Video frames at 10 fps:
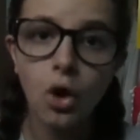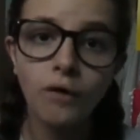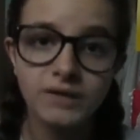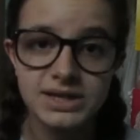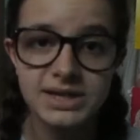
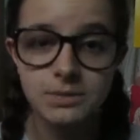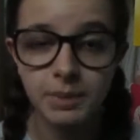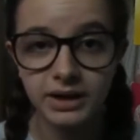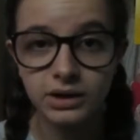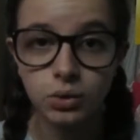Obviously,
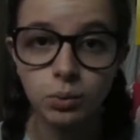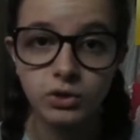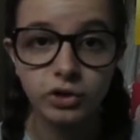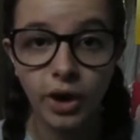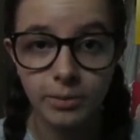depending on
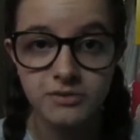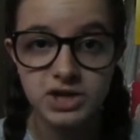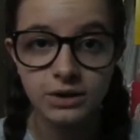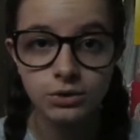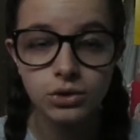what type of
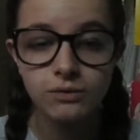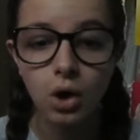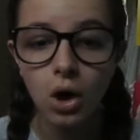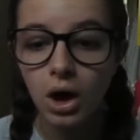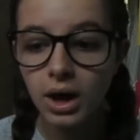channel you've
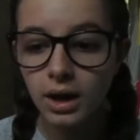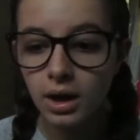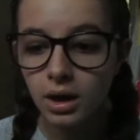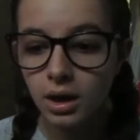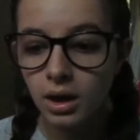got,
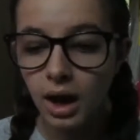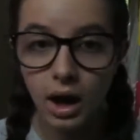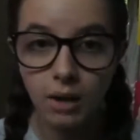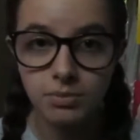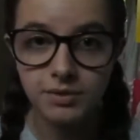
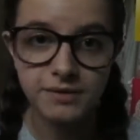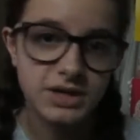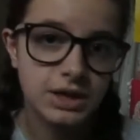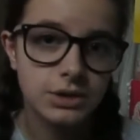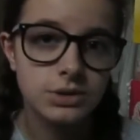the
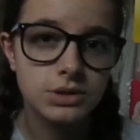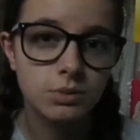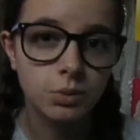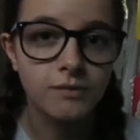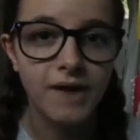videos
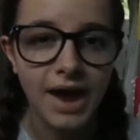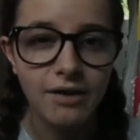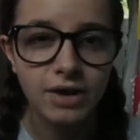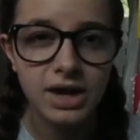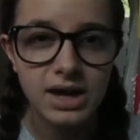will
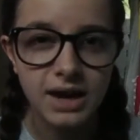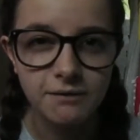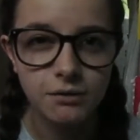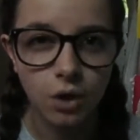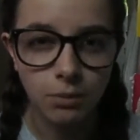vary.
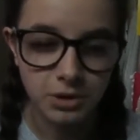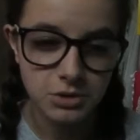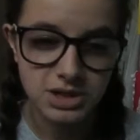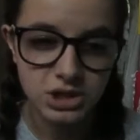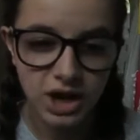If you've got a
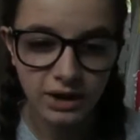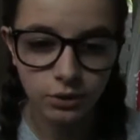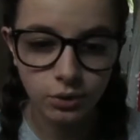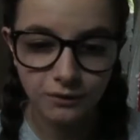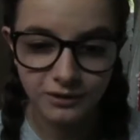beauty
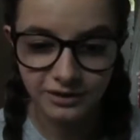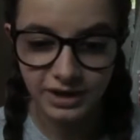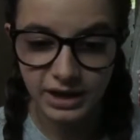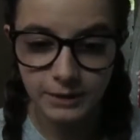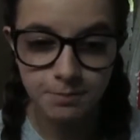channel,
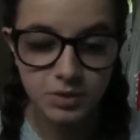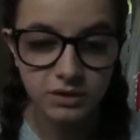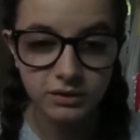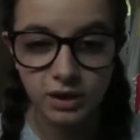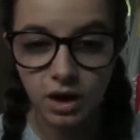obviously
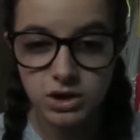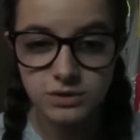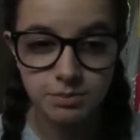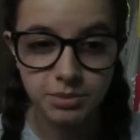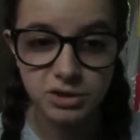
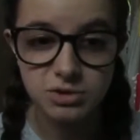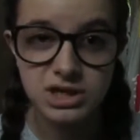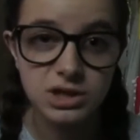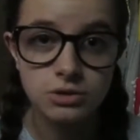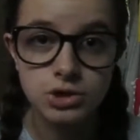search
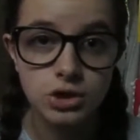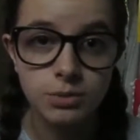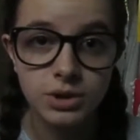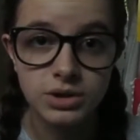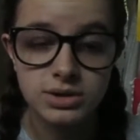beauty
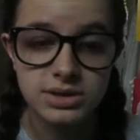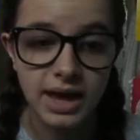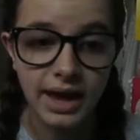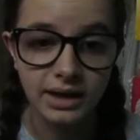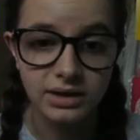YouTubers
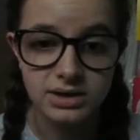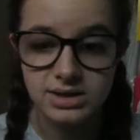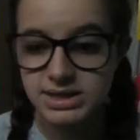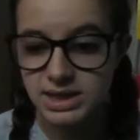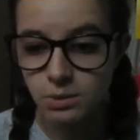and
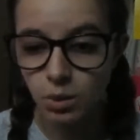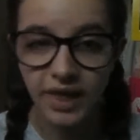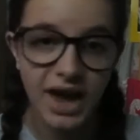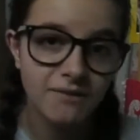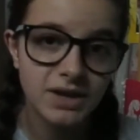see what
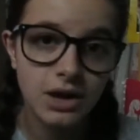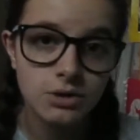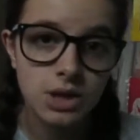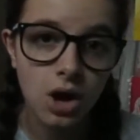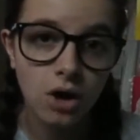their
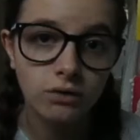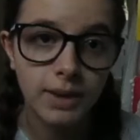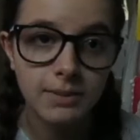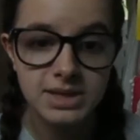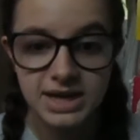videos are and
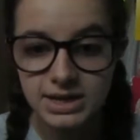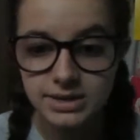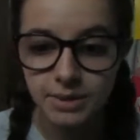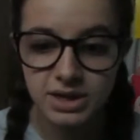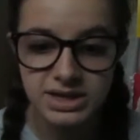maybe take
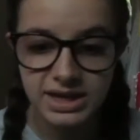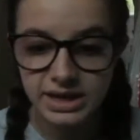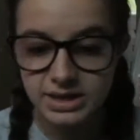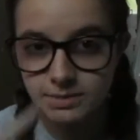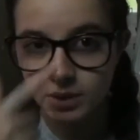some
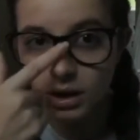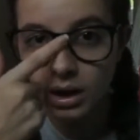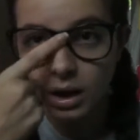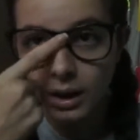ideas, but